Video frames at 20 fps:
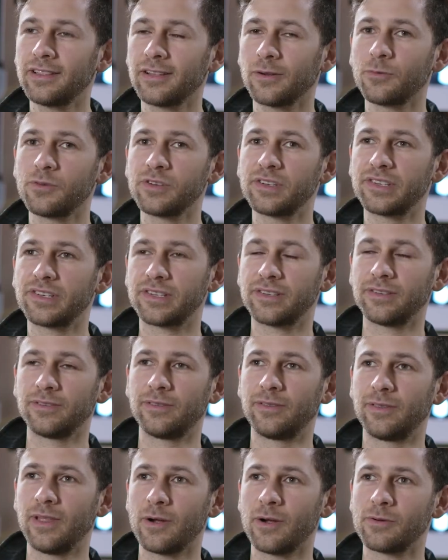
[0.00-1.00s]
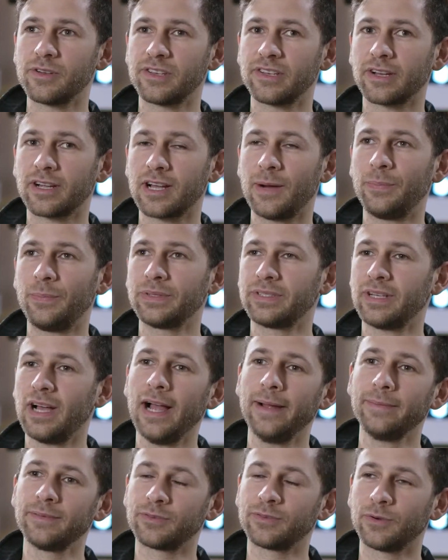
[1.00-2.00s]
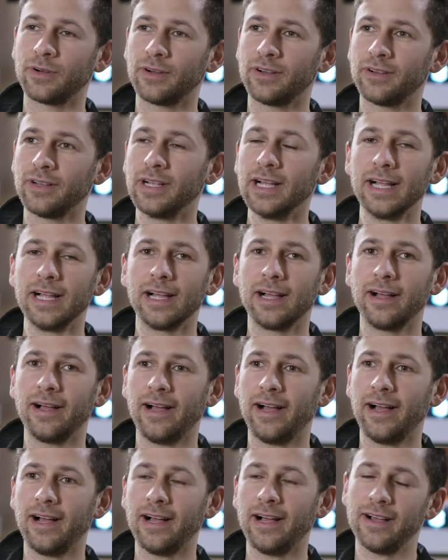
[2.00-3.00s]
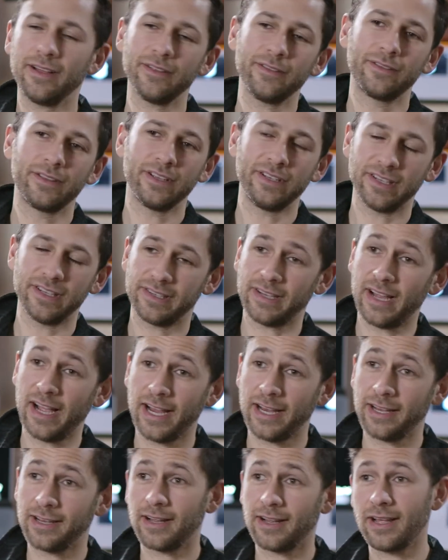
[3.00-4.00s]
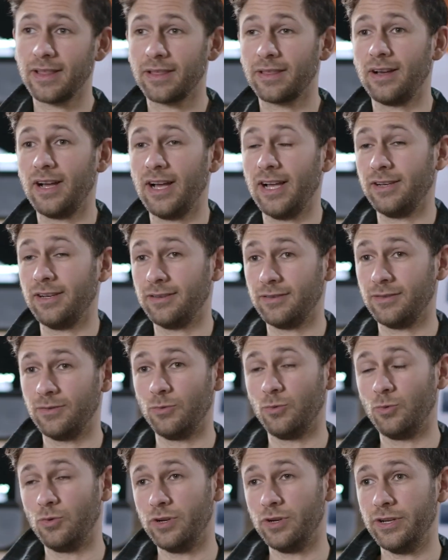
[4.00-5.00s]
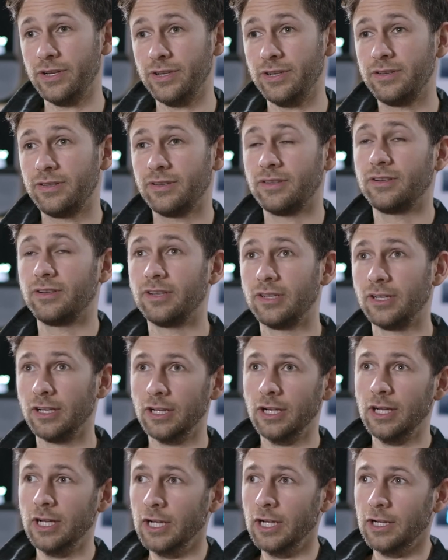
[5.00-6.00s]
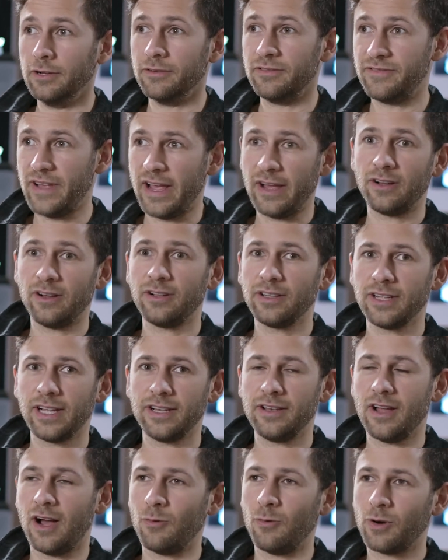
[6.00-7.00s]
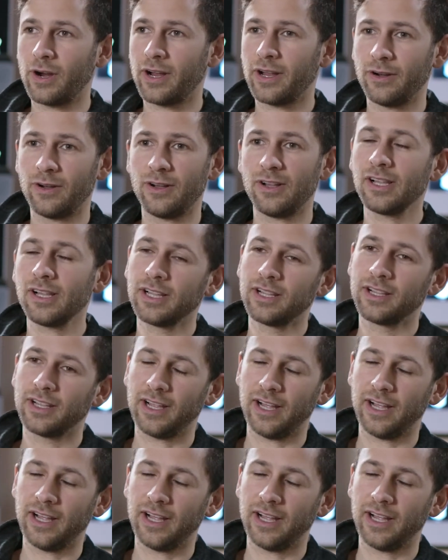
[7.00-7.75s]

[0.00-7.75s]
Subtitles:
there was a couple times where the design I thought would fail and not work at all.